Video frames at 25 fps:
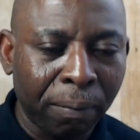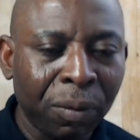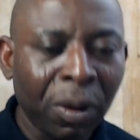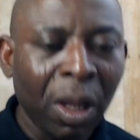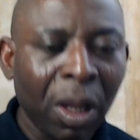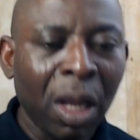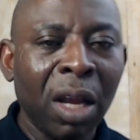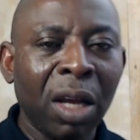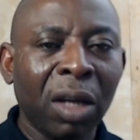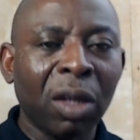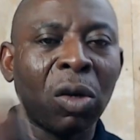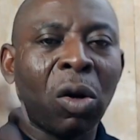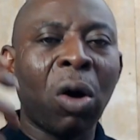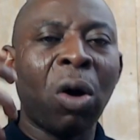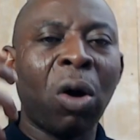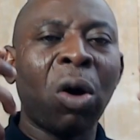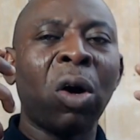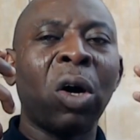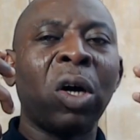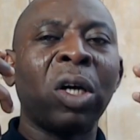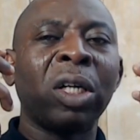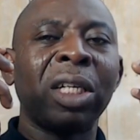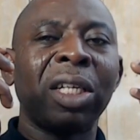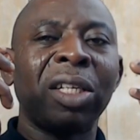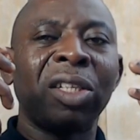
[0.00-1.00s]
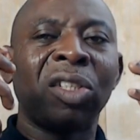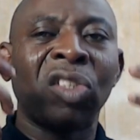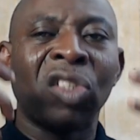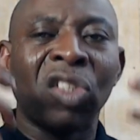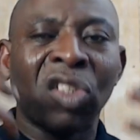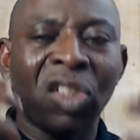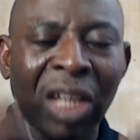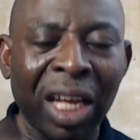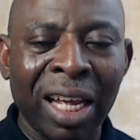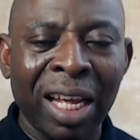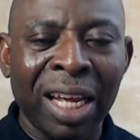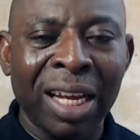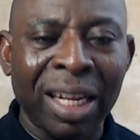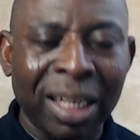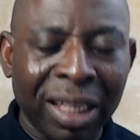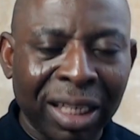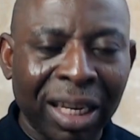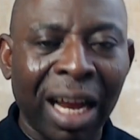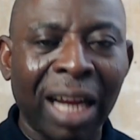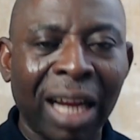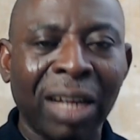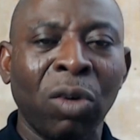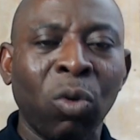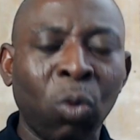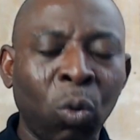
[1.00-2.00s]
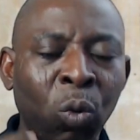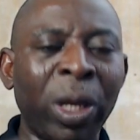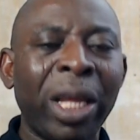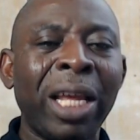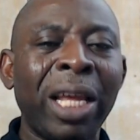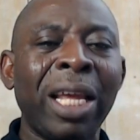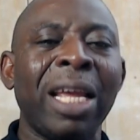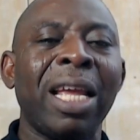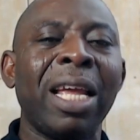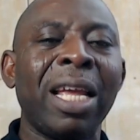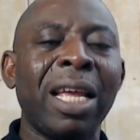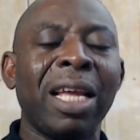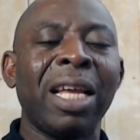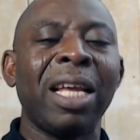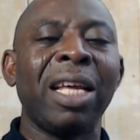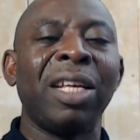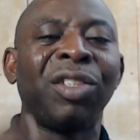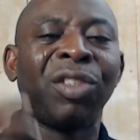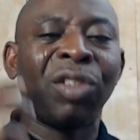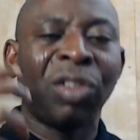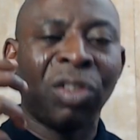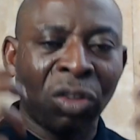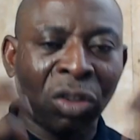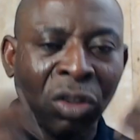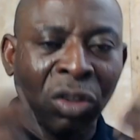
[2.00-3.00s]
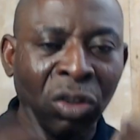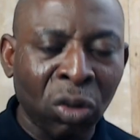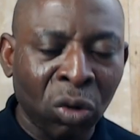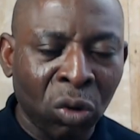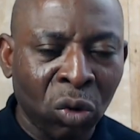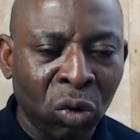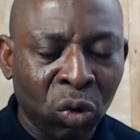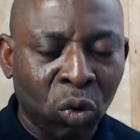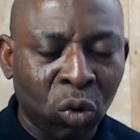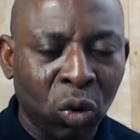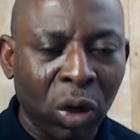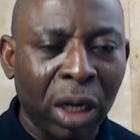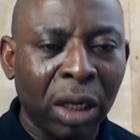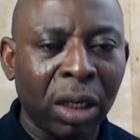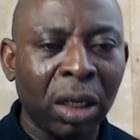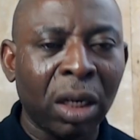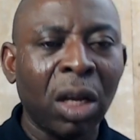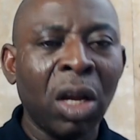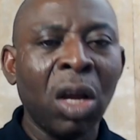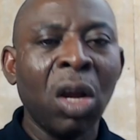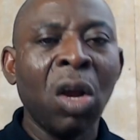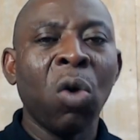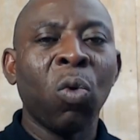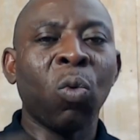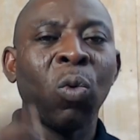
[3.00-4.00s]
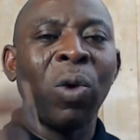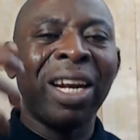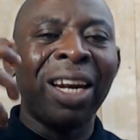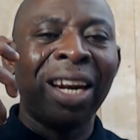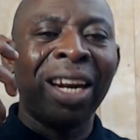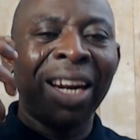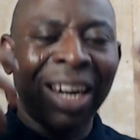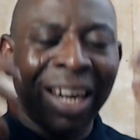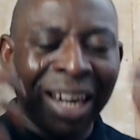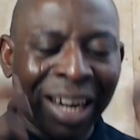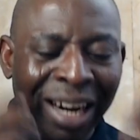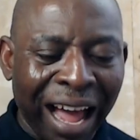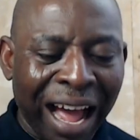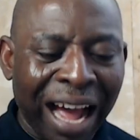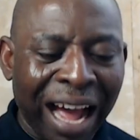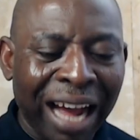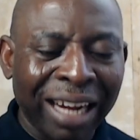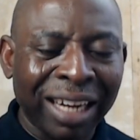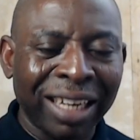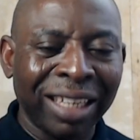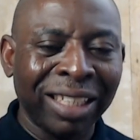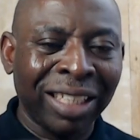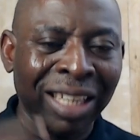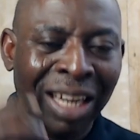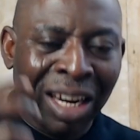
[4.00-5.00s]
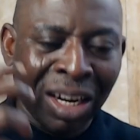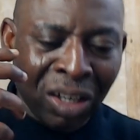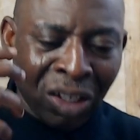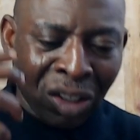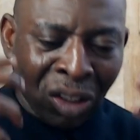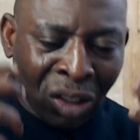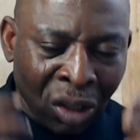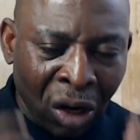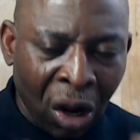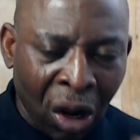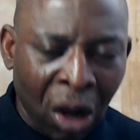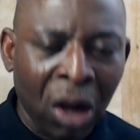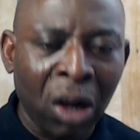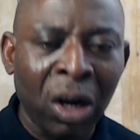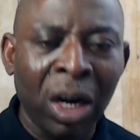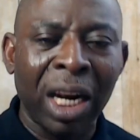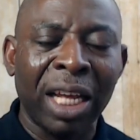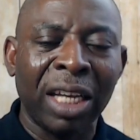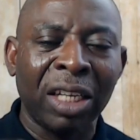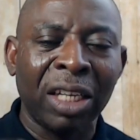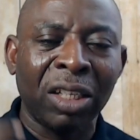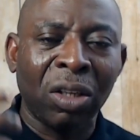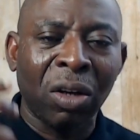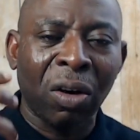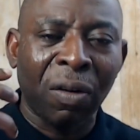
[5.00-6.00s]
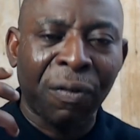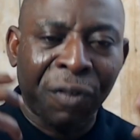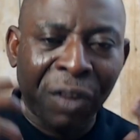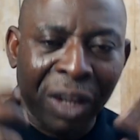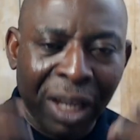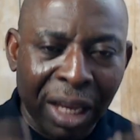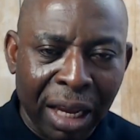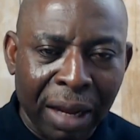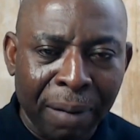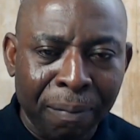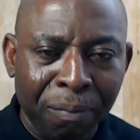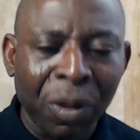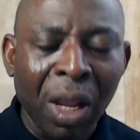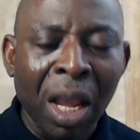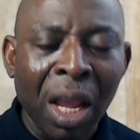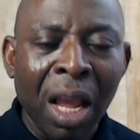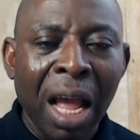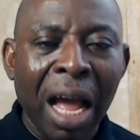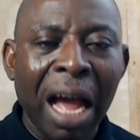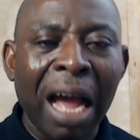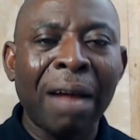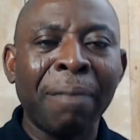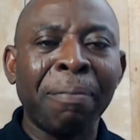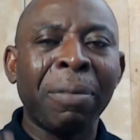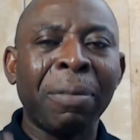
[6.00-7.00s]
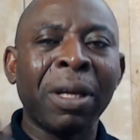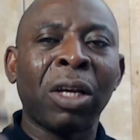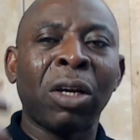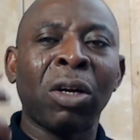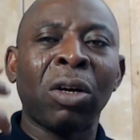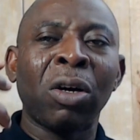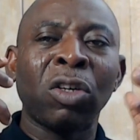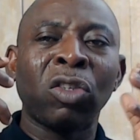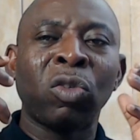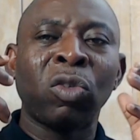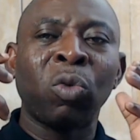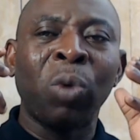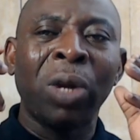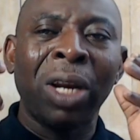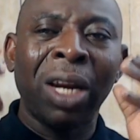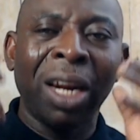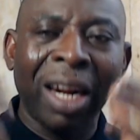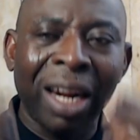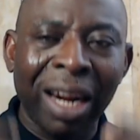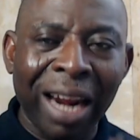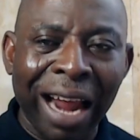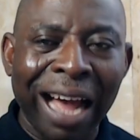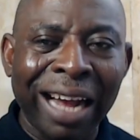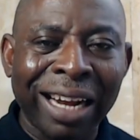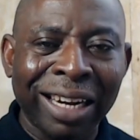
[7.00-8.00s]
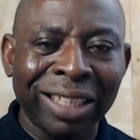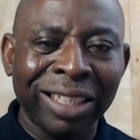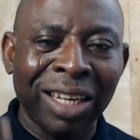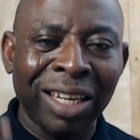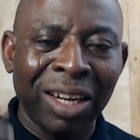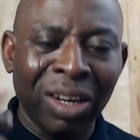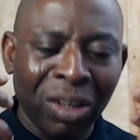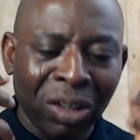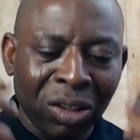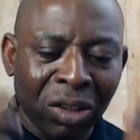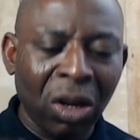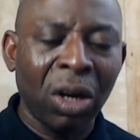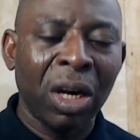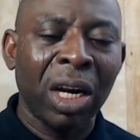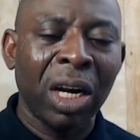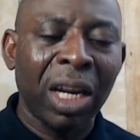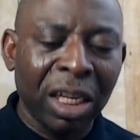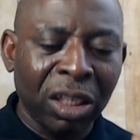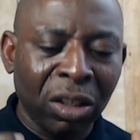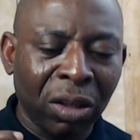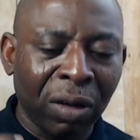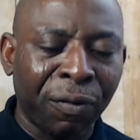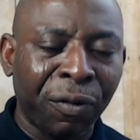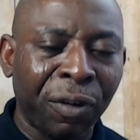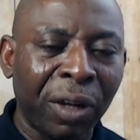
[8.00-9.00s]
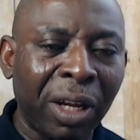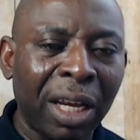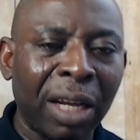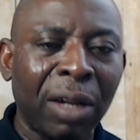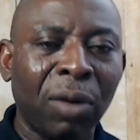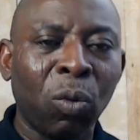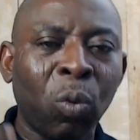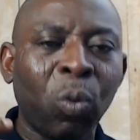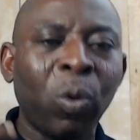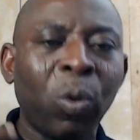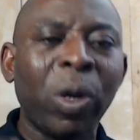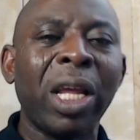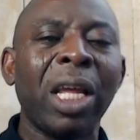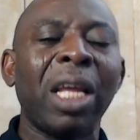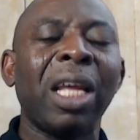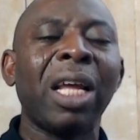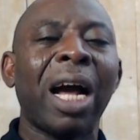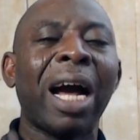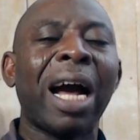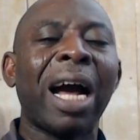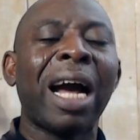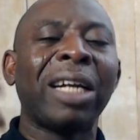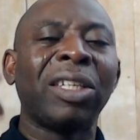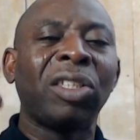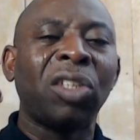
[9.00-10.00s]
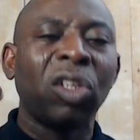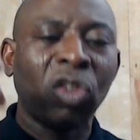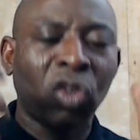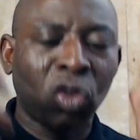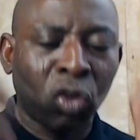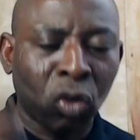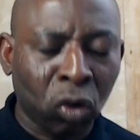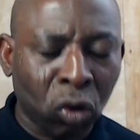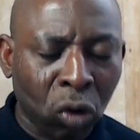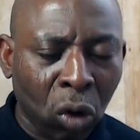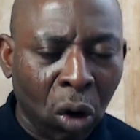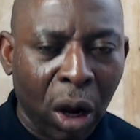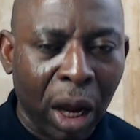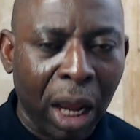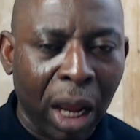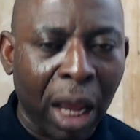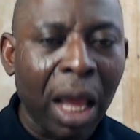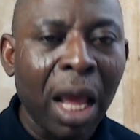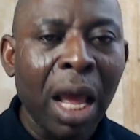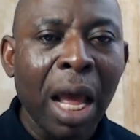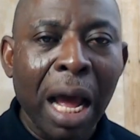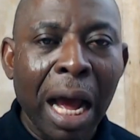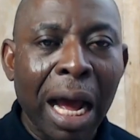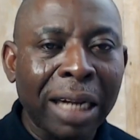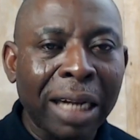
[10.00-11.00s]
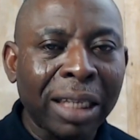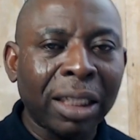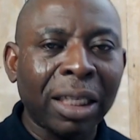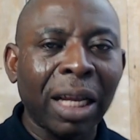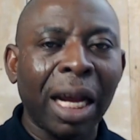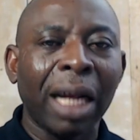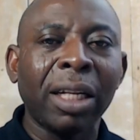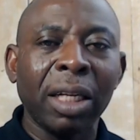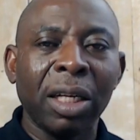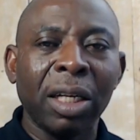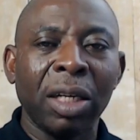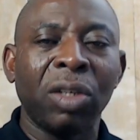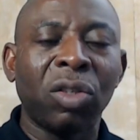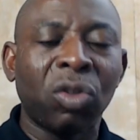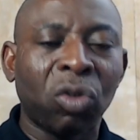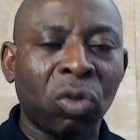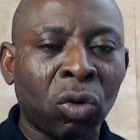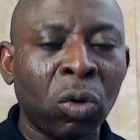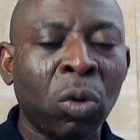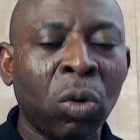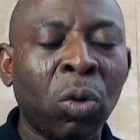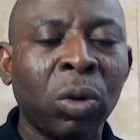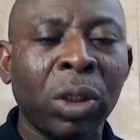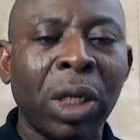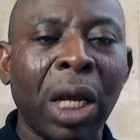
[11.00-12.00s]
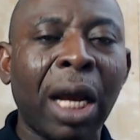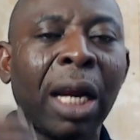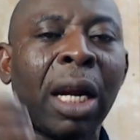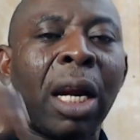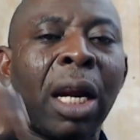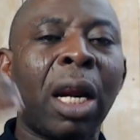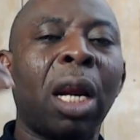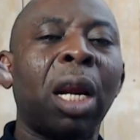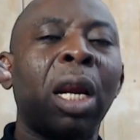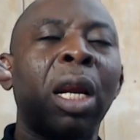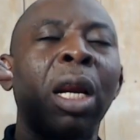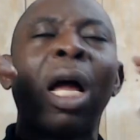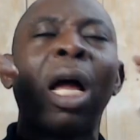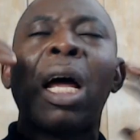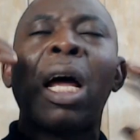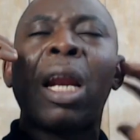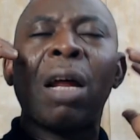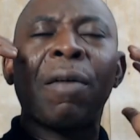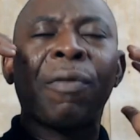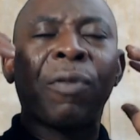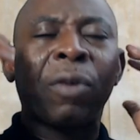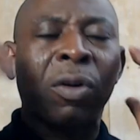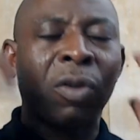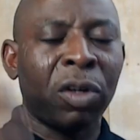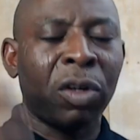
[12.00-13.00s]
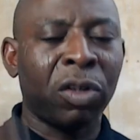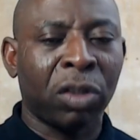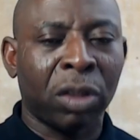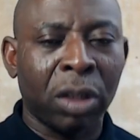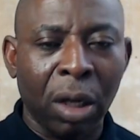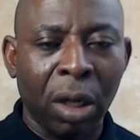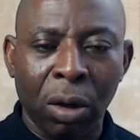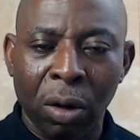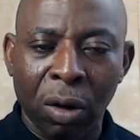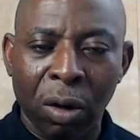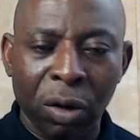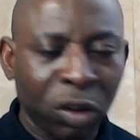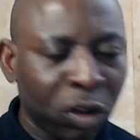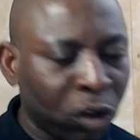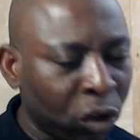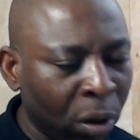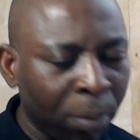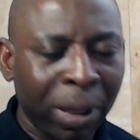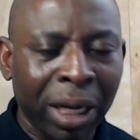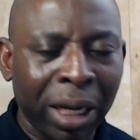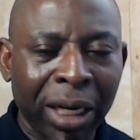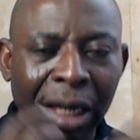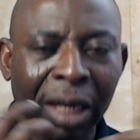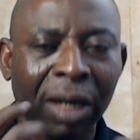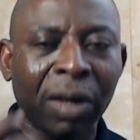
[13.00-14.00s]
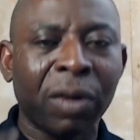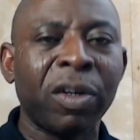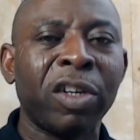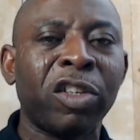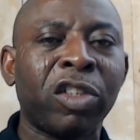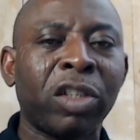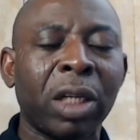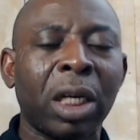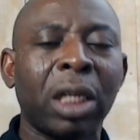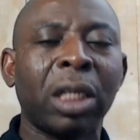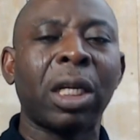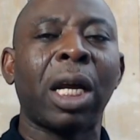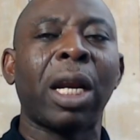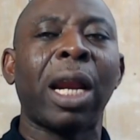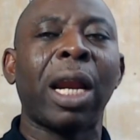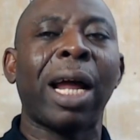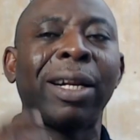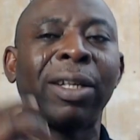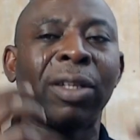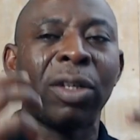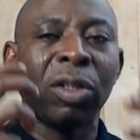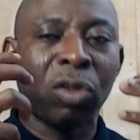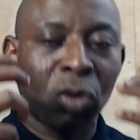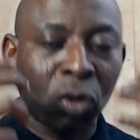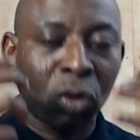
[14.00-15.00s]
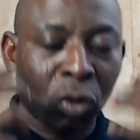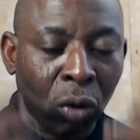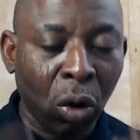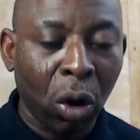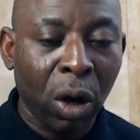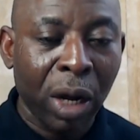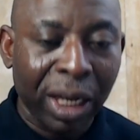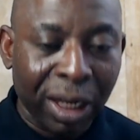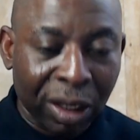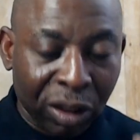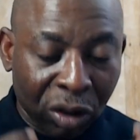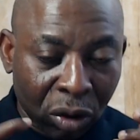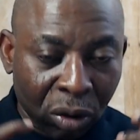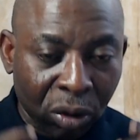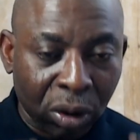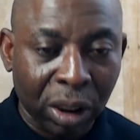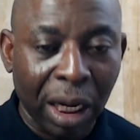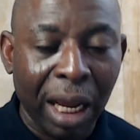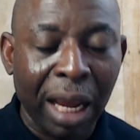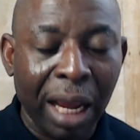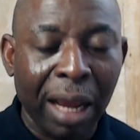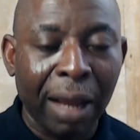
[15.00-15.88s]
God is saying that we as children will lack the knowledge of him and because we lack the knowledge of him we are destroyed and that is true. There are a lot of Christians or so many Christians that are destroying today